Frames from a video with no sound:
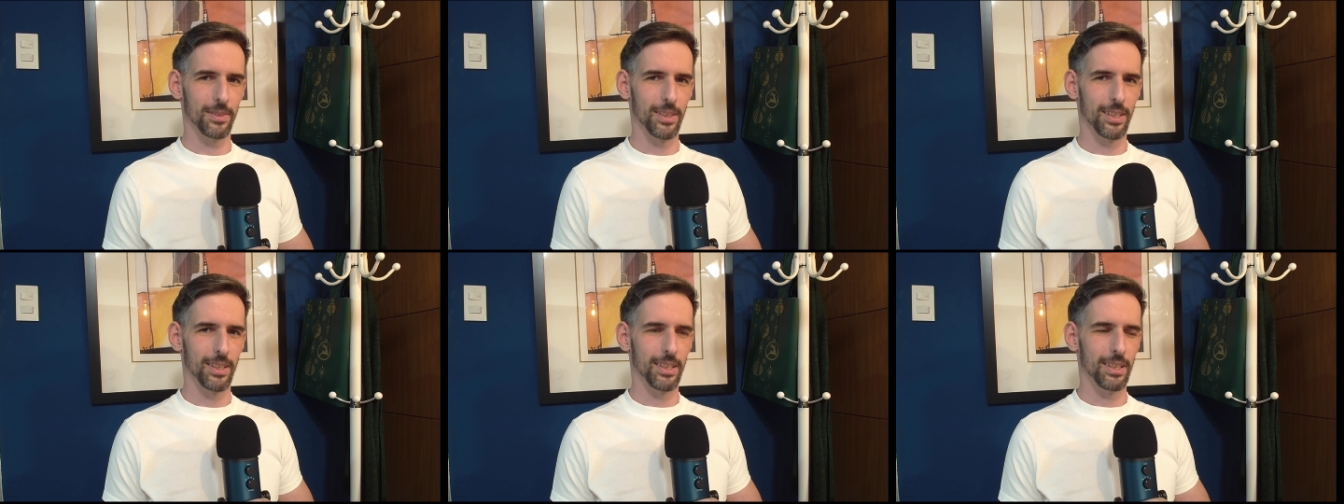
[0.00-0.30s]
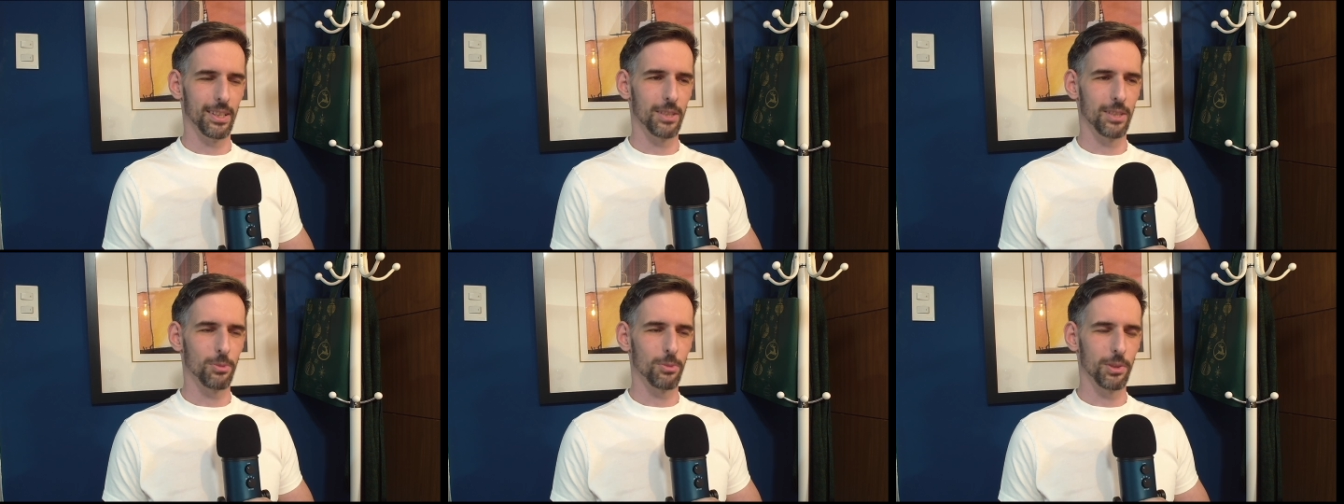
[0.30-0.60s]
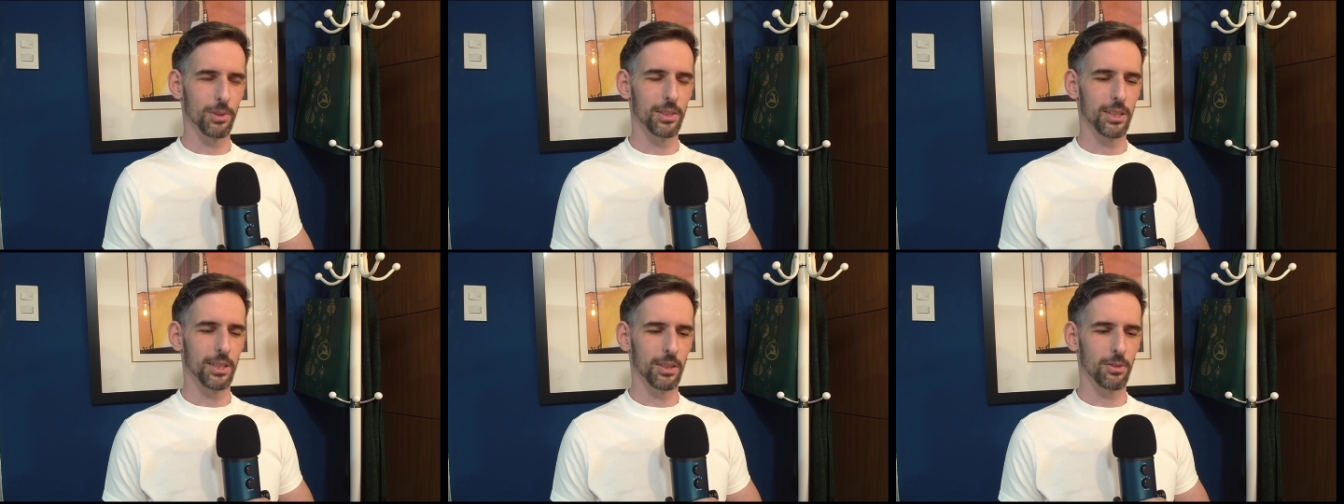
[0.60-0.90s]
It's
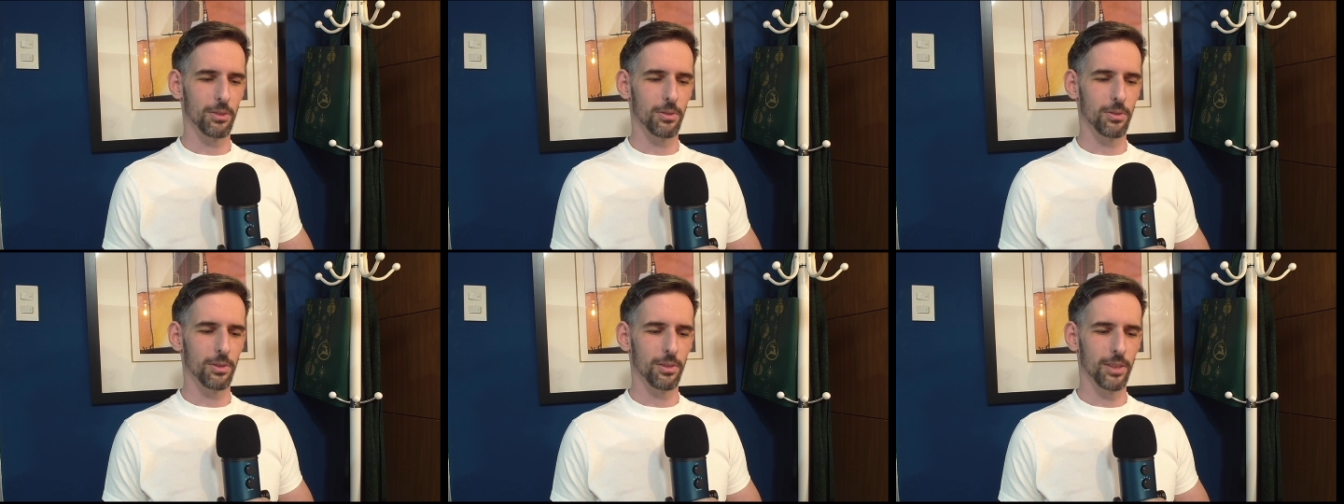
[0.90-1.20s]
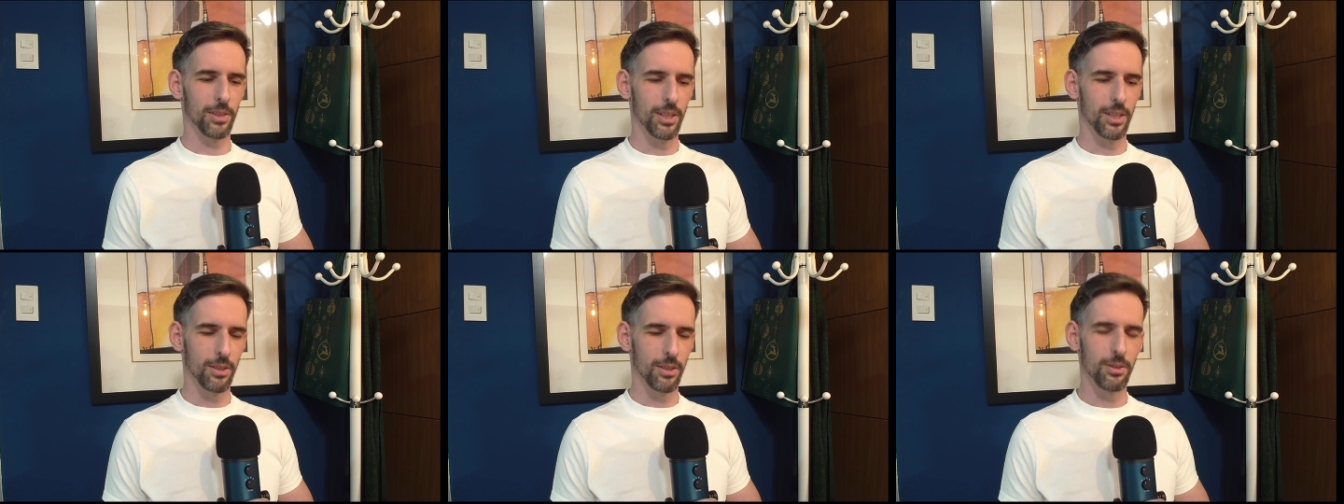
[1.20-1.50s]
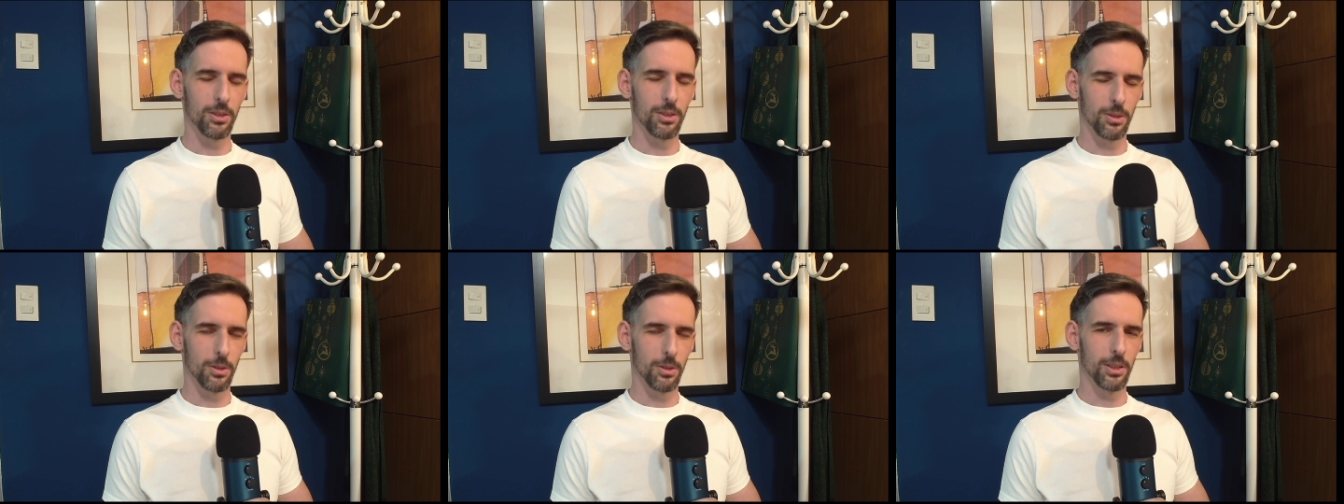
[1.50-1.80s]
one thing to hear
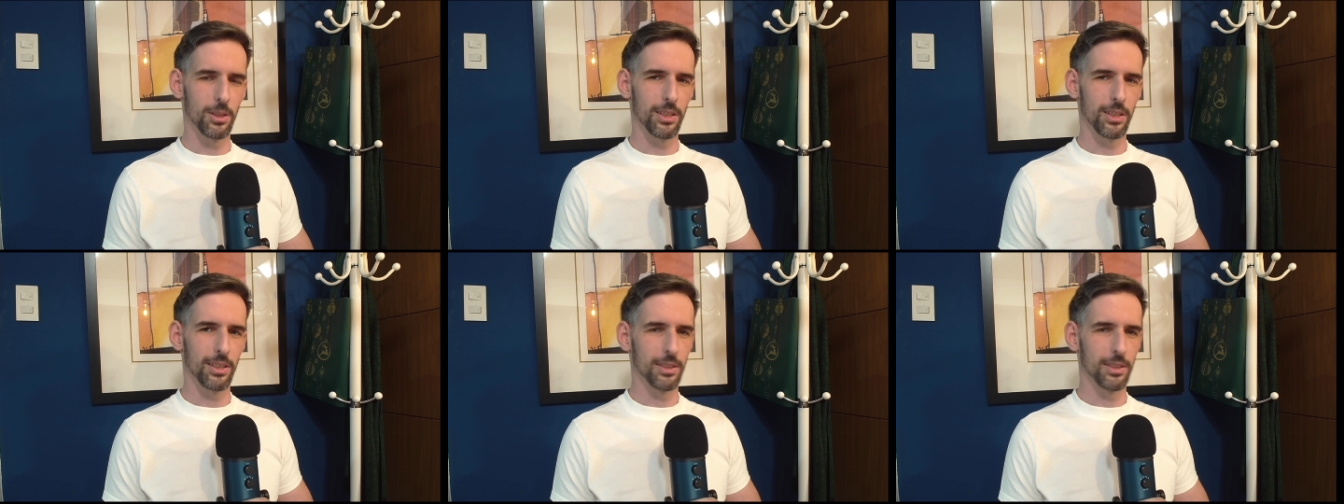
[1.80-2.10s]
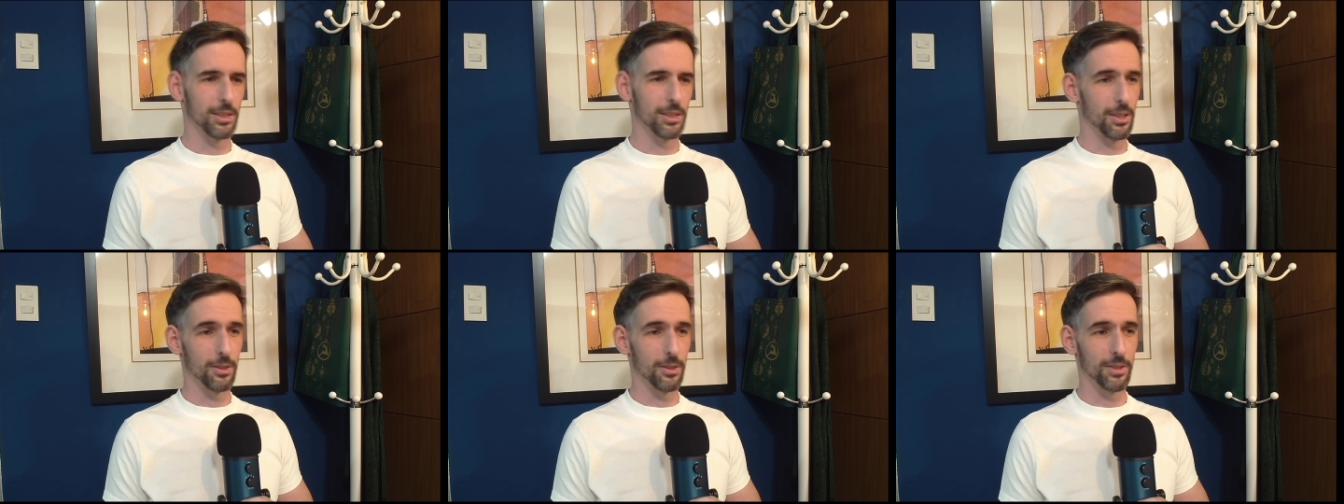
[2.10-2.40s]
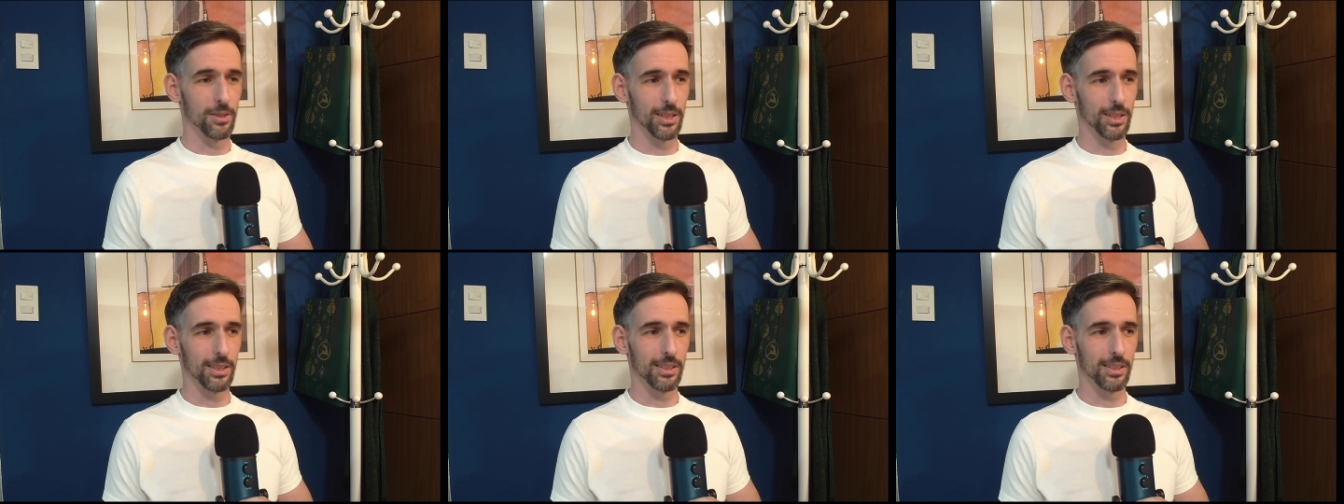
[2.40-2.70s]
the story, it's another
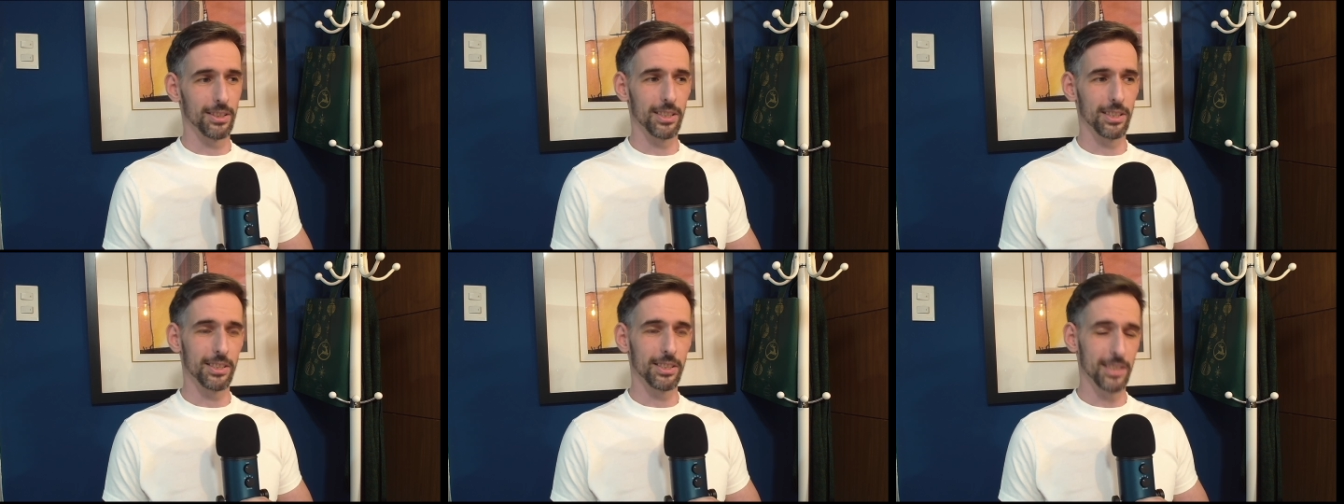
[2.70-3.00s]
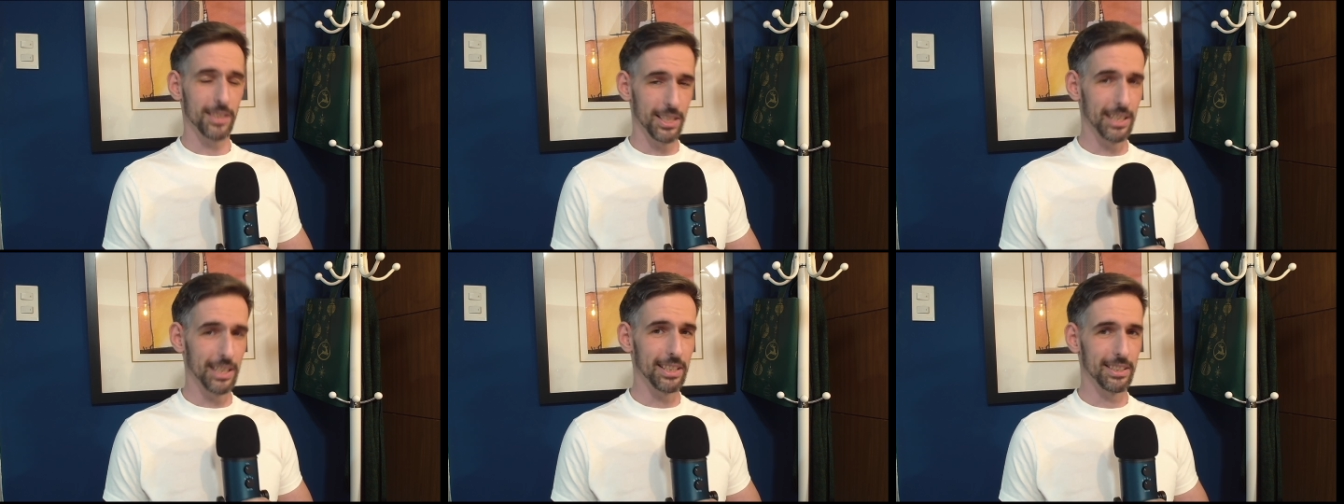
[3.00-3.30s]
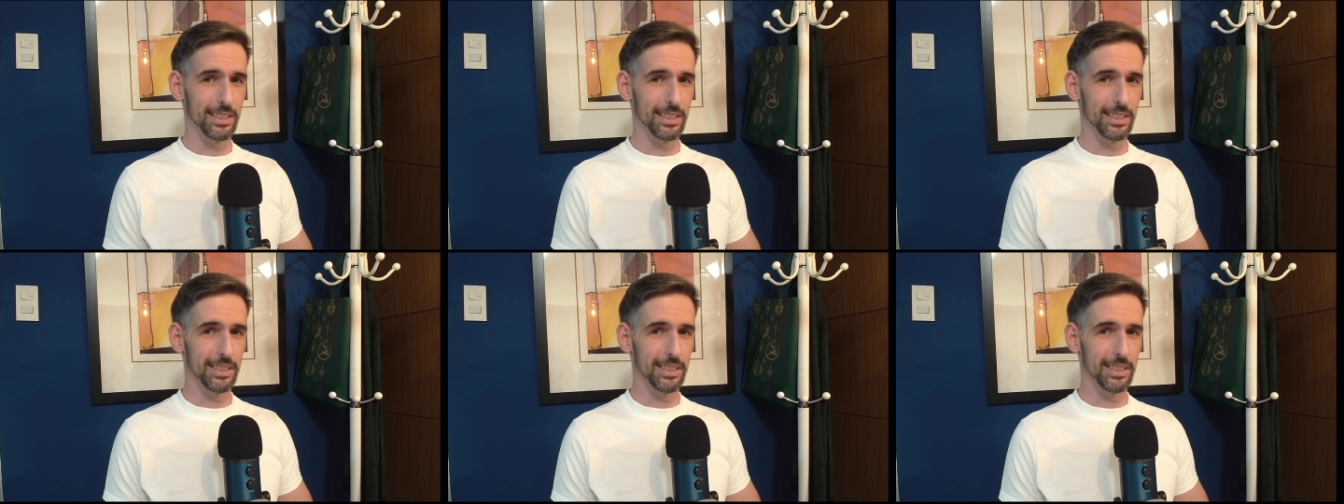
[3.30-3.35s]
thing to see it.